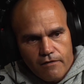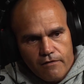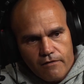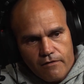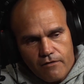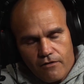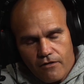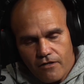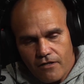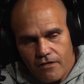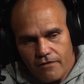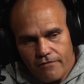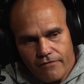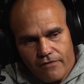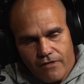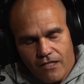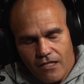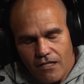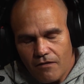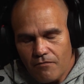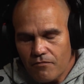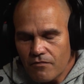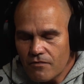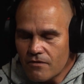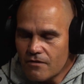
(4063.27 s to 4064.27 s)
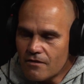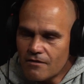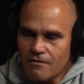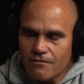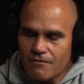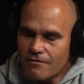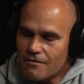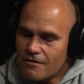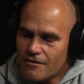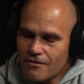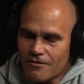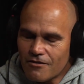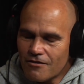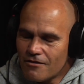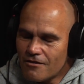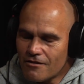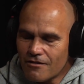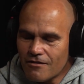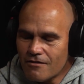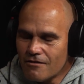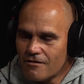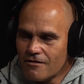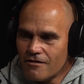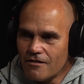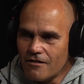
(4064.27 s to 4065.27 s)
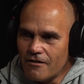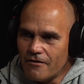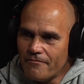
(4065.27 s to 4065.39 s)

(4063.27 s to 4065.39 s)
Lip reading: Like, think of it, it's just,